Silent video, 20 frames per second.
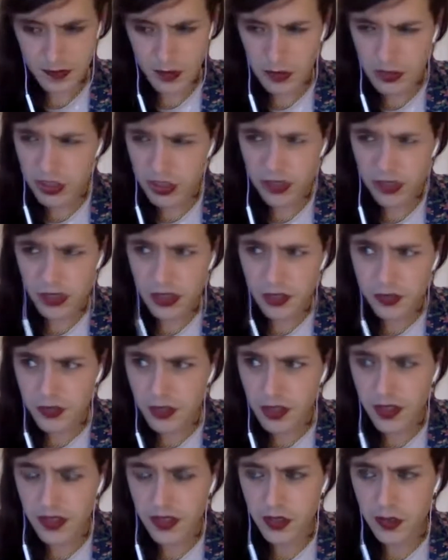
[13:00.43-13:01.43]
we just looked
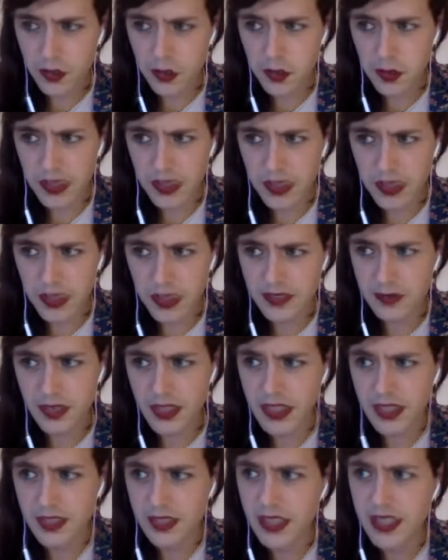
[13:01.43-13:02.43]
for all the open mic
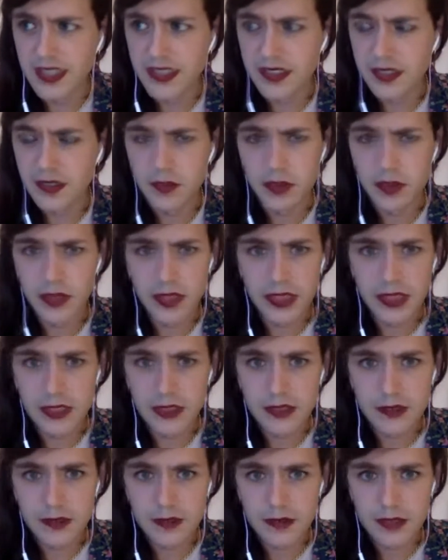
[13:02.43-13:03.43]
nights, and we were
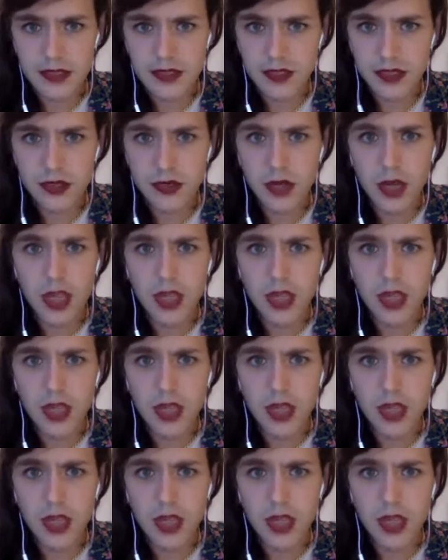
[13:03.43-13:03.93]
like, let's do